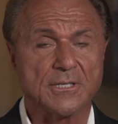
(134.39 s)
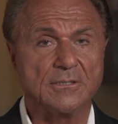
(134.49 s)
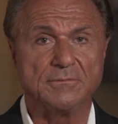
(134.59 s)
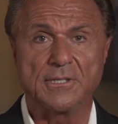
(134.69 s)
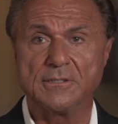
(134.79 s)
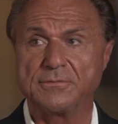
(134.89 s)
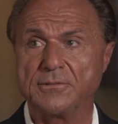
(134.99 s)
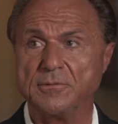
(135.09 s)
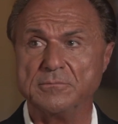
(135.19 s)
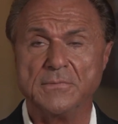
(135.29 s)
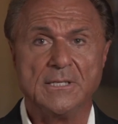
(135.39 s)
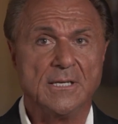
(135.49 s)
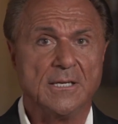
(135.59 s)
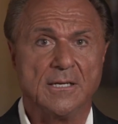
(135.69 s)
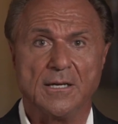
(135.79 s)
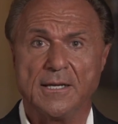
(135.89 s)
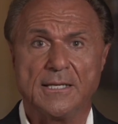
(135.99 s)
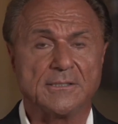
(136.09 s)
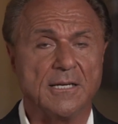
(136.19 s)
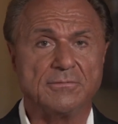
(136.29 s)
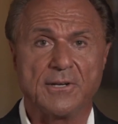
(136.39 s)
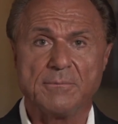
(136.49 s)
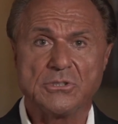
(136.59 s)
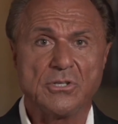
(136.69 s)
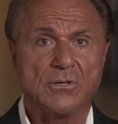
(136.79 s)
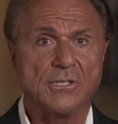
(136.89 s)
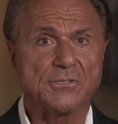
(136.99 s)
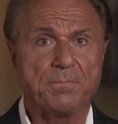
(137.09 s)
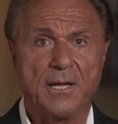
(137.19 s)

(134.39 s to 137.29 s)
It can vary from uh, anti-inflammatories,